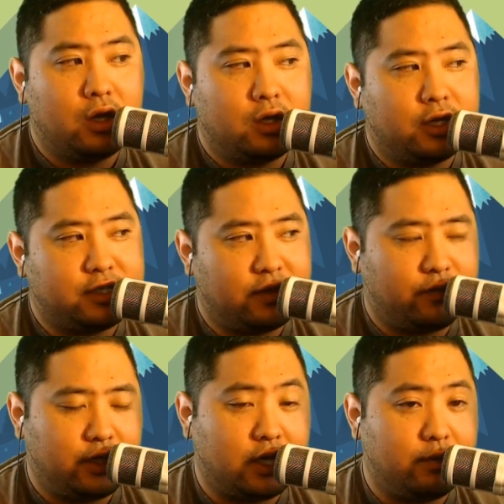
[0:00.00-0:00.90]
it's
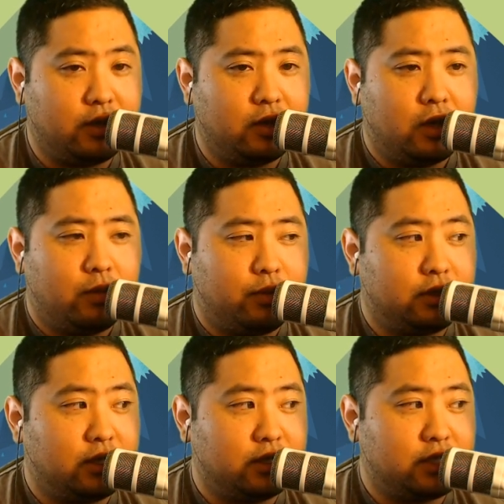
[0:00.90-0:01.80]
definitely coming, but
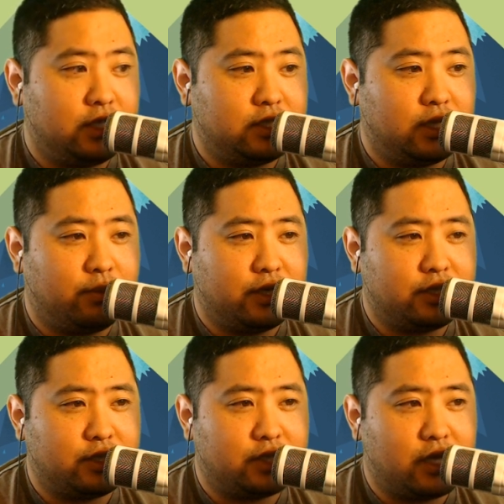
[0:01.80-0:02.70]
they're teasing a bunch
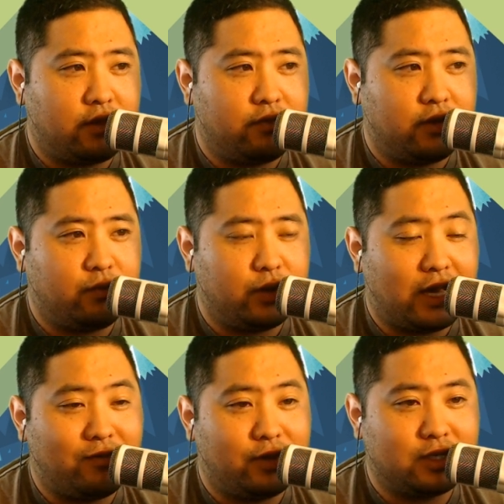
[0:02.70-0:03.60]
of stuff. If we
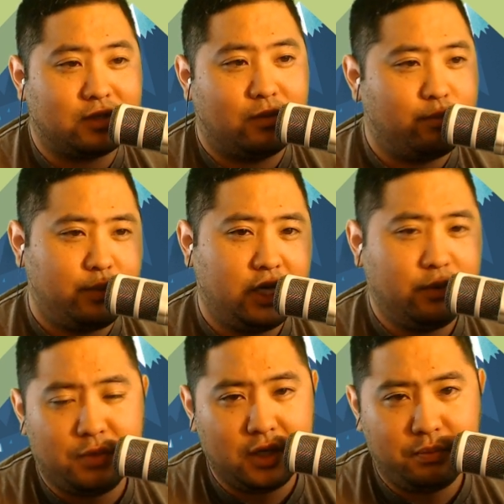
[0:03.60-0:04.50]
have like some
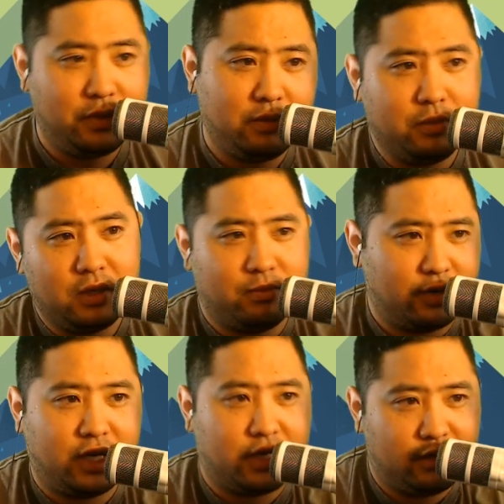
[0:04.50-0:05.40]
beep
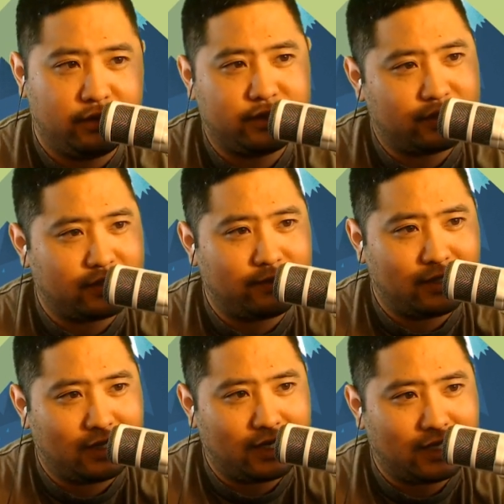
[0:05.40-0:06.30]
breaking news or
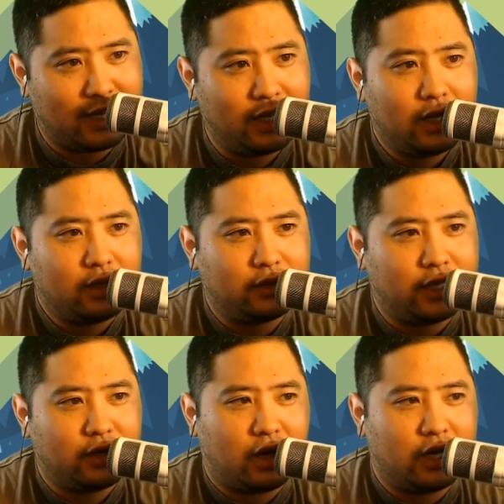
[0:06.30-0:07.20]
something like that
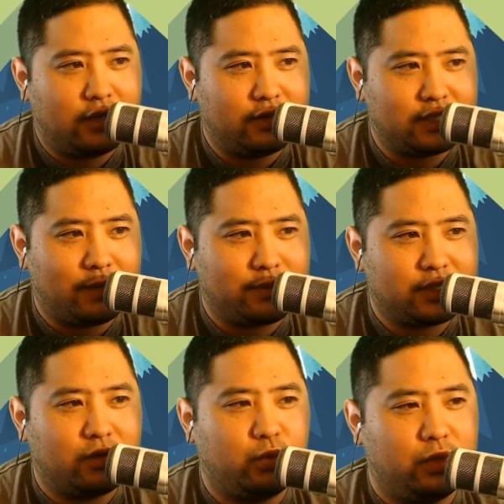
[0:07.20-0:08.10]
later on in this
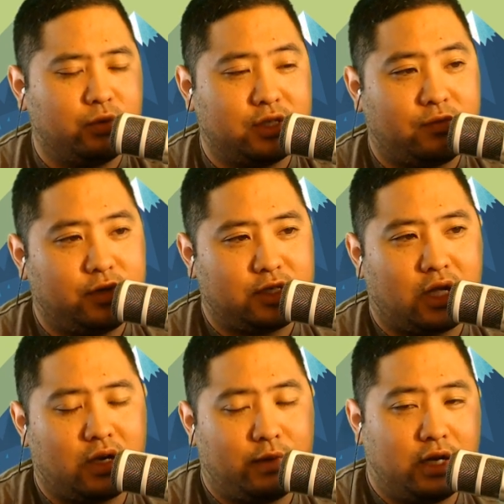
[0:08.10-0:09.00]
episode, we will definitely
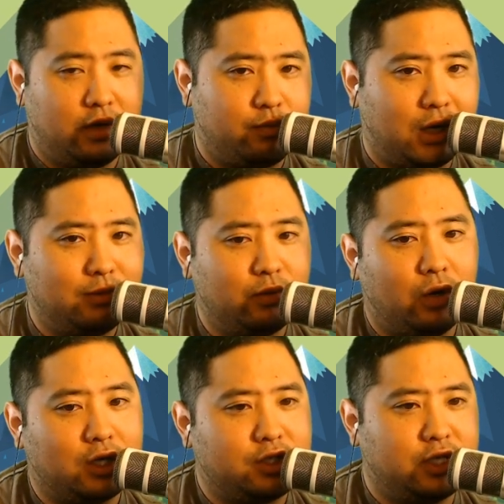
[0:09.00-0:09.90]
talk about it and probably
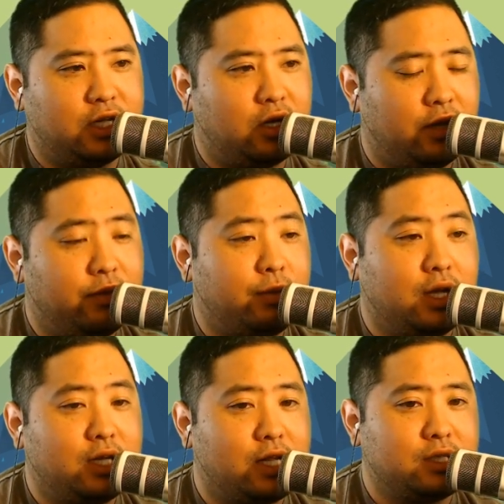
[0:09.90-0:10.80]
watch it on the
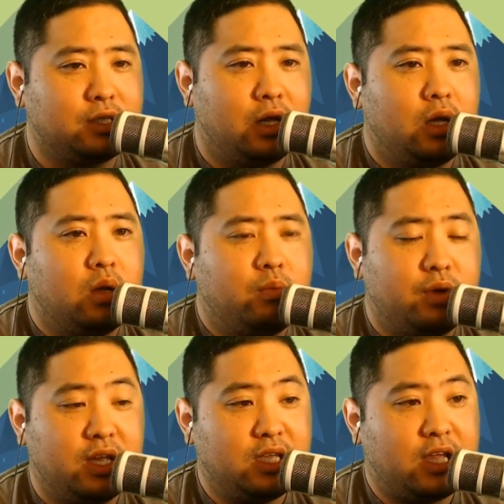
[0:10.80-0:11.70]
podcast.
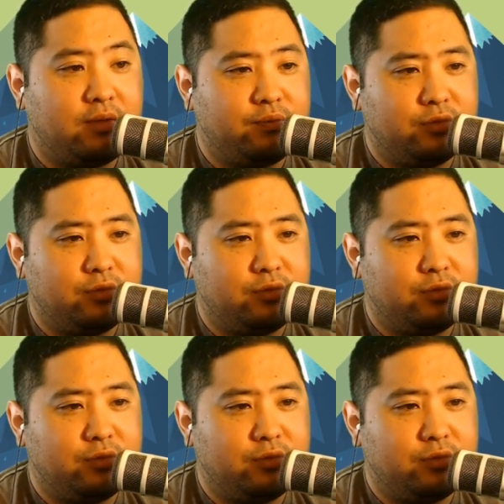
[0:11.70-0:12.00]
But yeah,